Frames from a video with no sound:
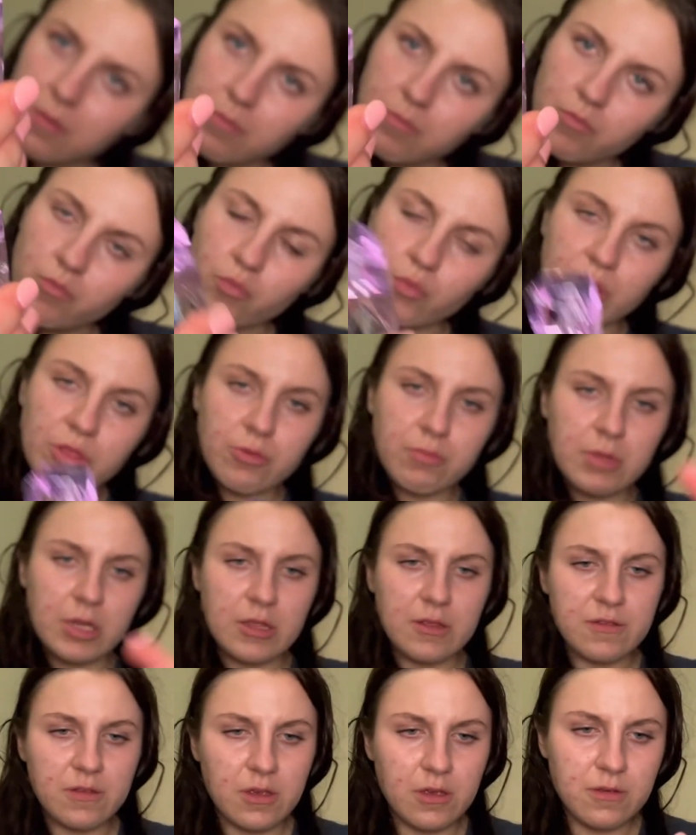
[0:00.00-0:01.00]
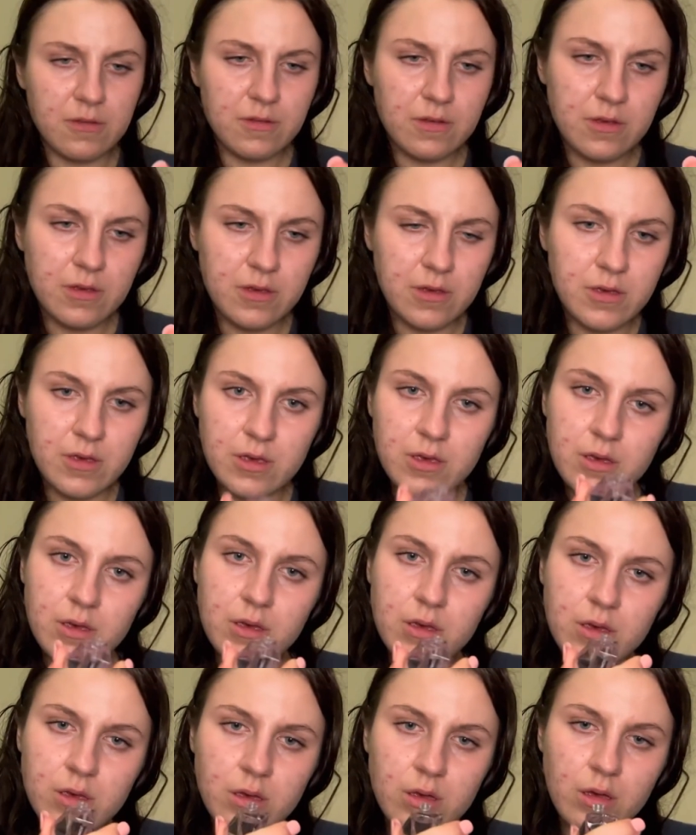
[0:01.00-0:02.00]
with your mini size.
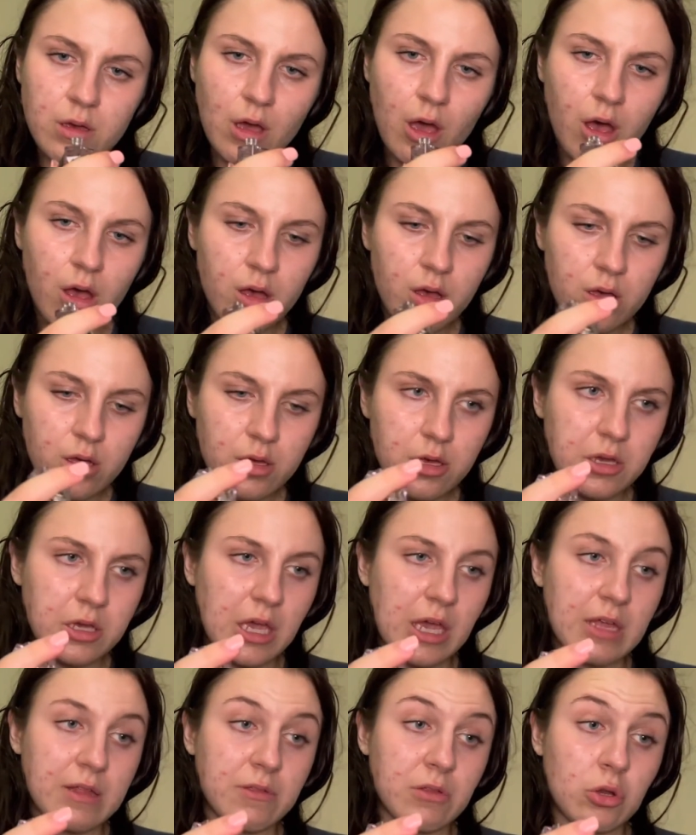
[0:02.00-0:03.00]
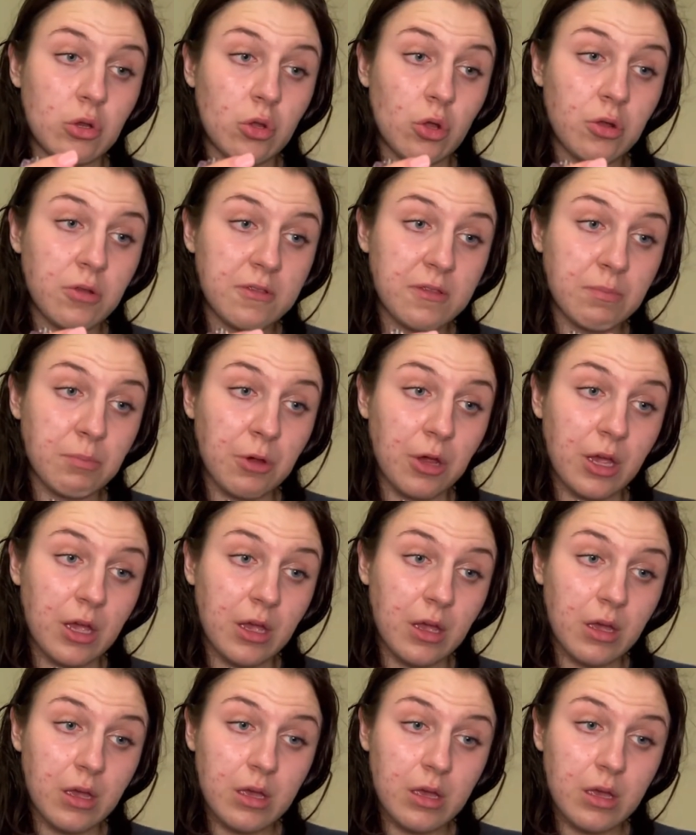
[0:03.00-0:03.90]
Okay, it's not a spray.